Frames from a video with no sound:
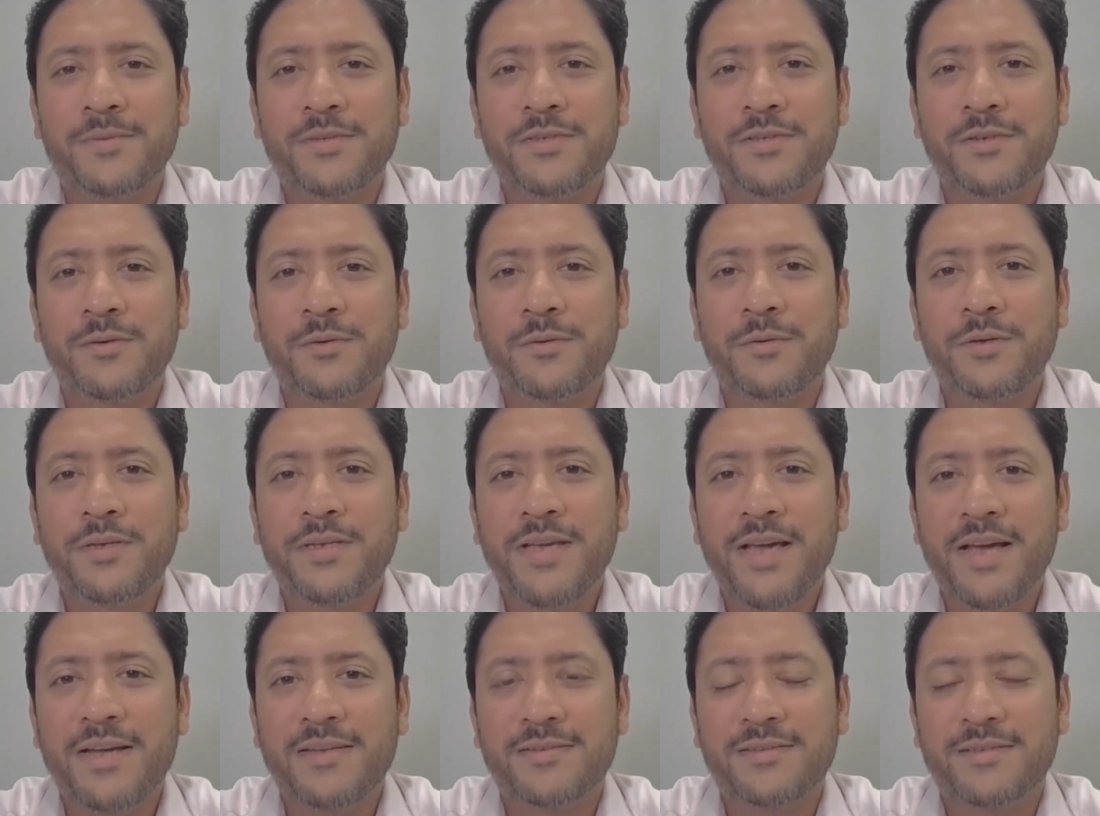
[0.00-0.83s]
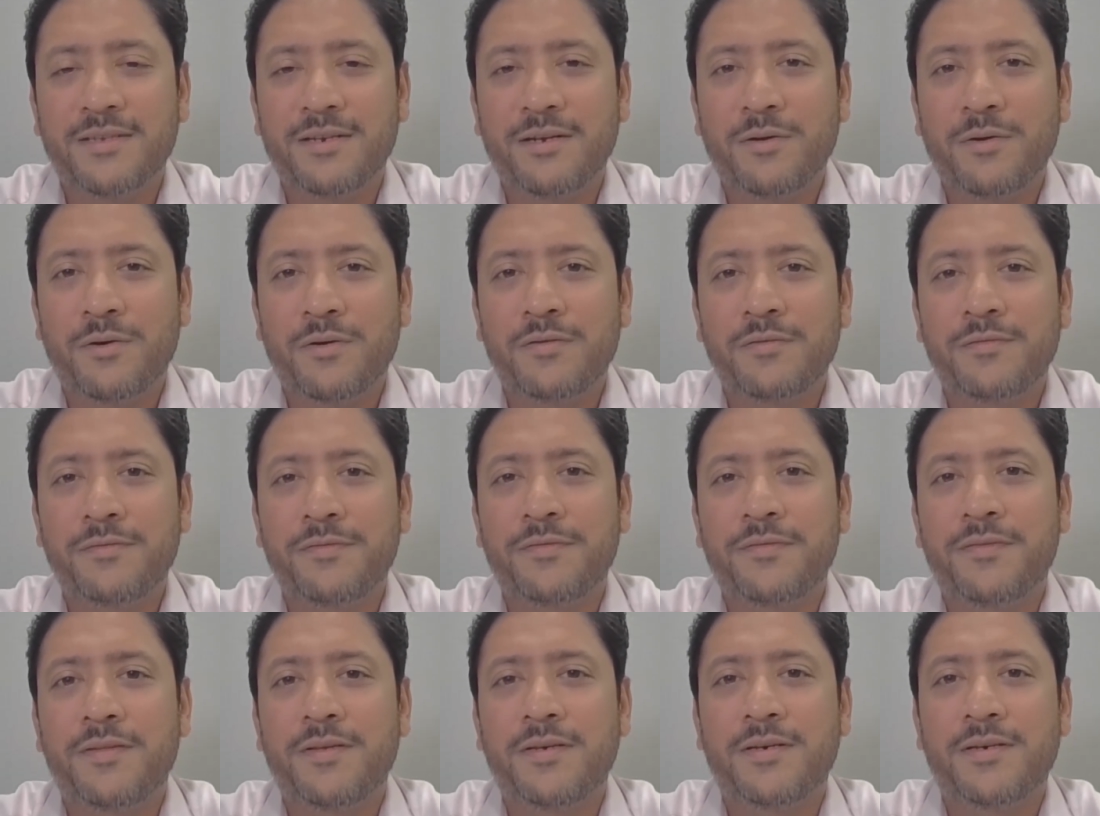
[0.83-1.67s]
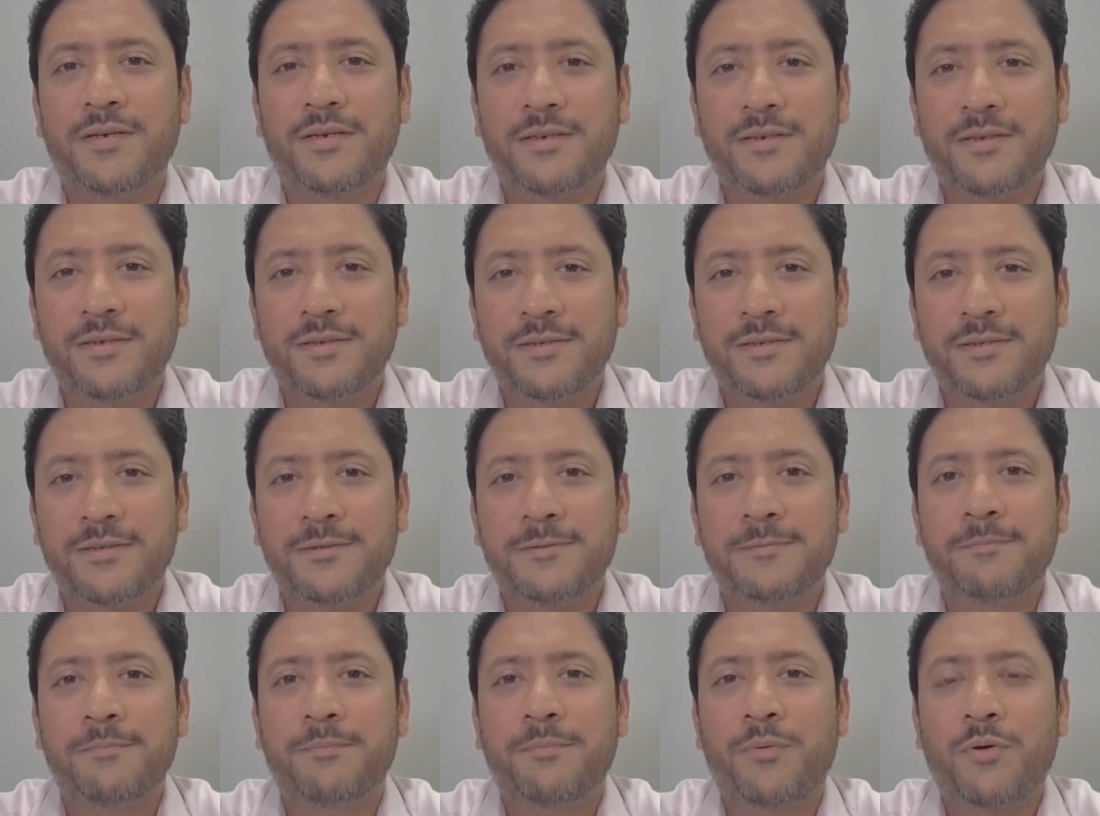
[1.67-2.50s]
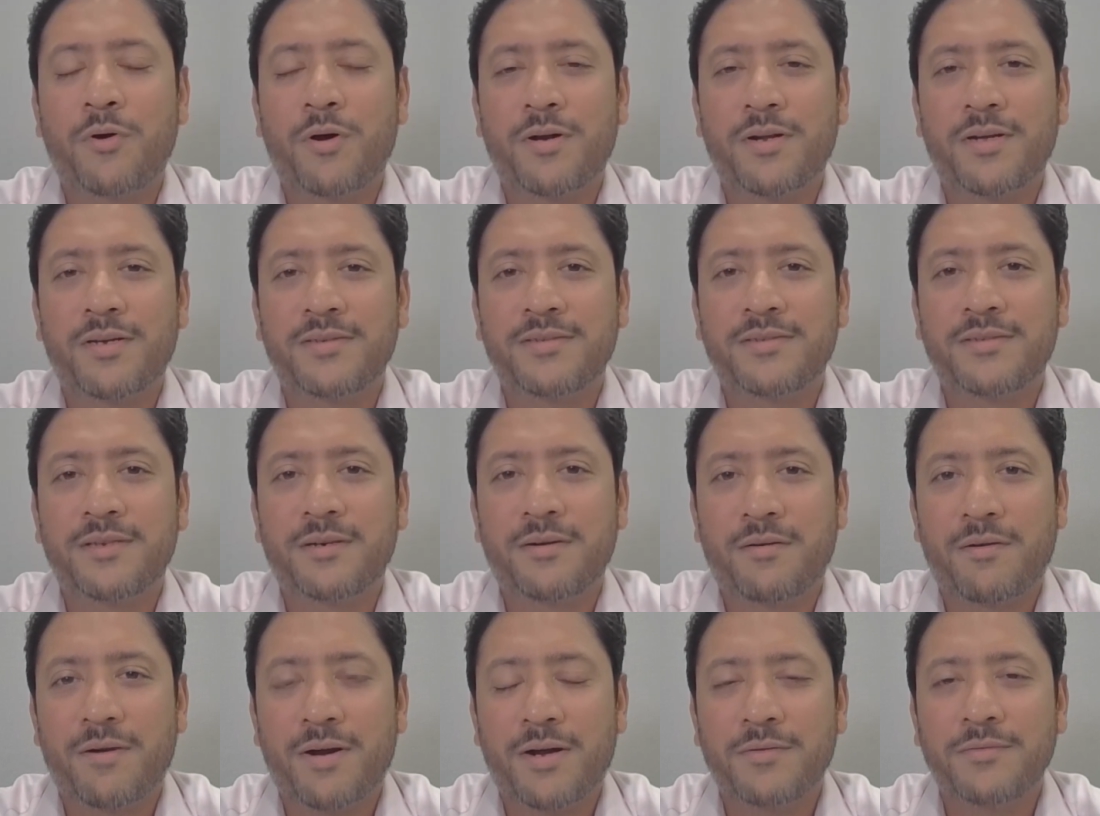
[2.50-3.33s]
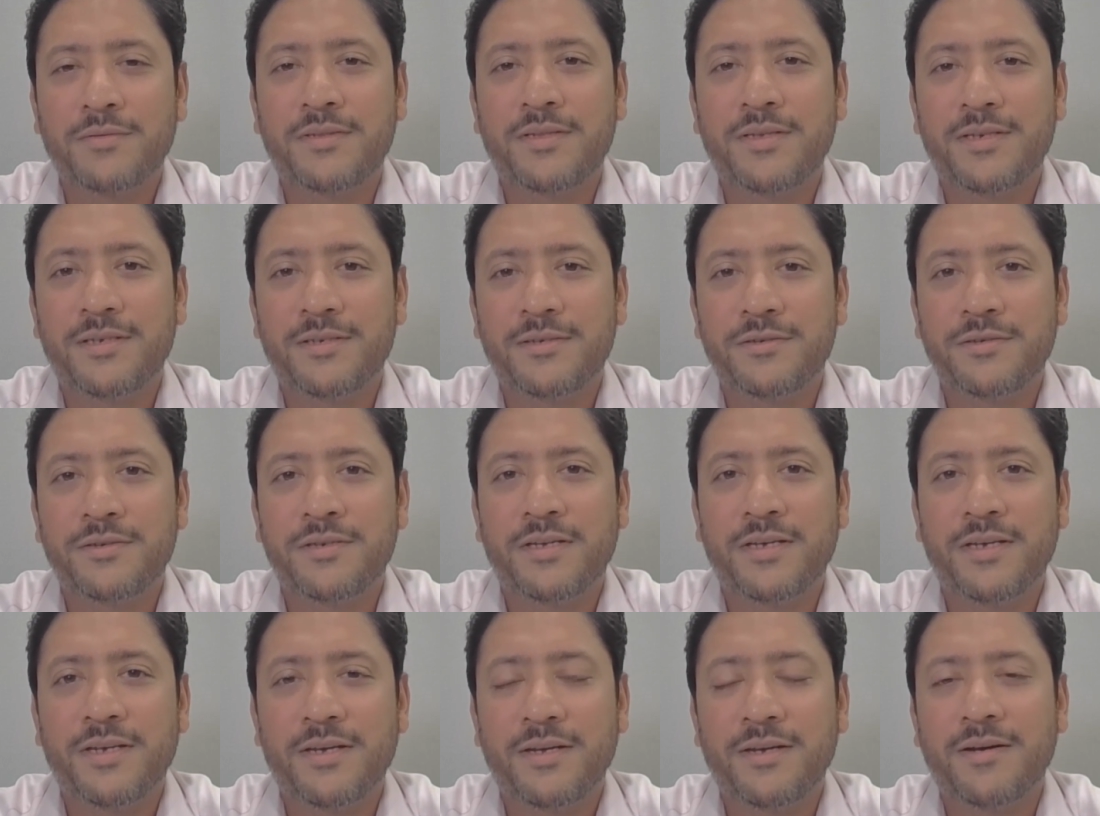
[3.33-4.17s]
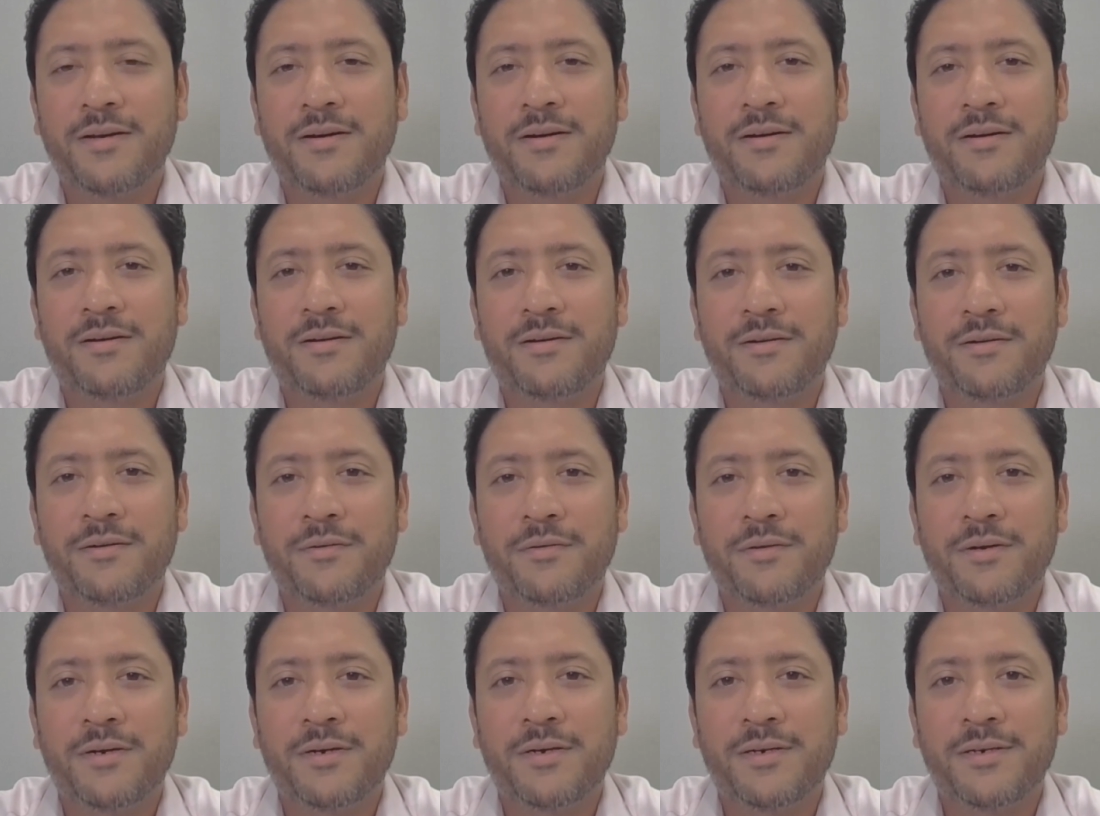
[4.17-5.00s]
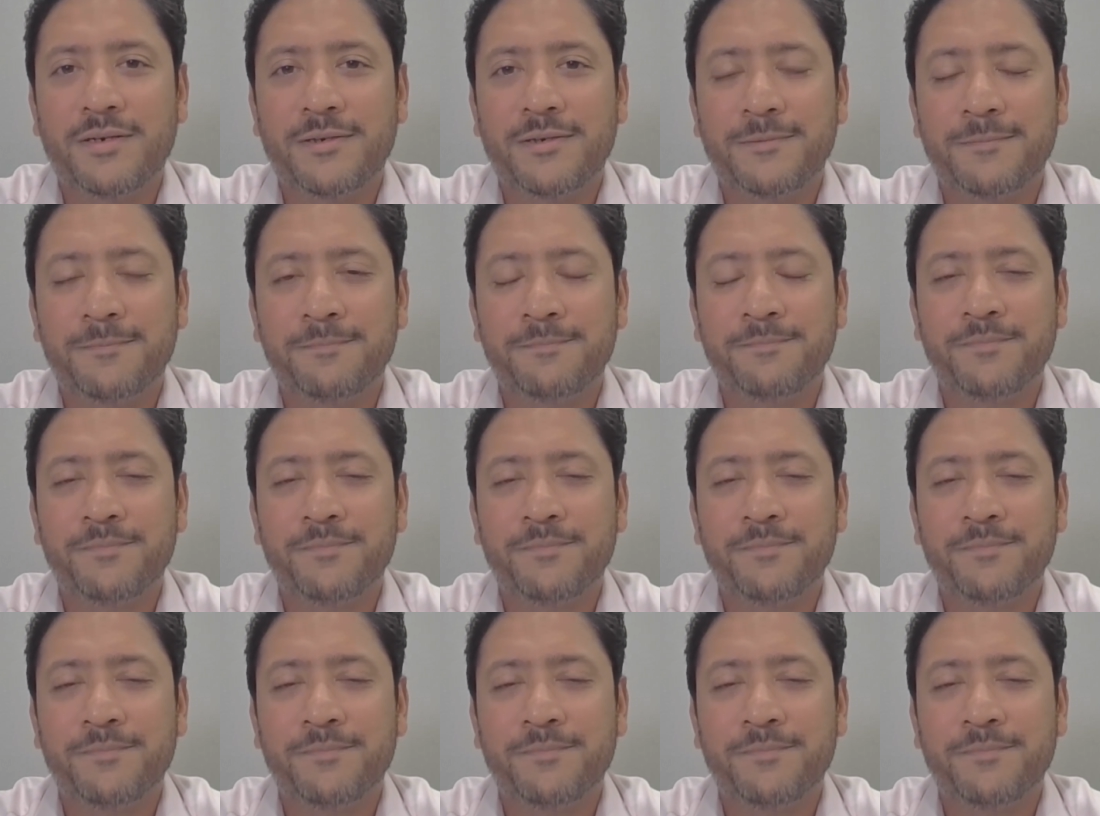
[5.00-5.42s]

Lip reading: So yes, a lot of the products that are out there today are,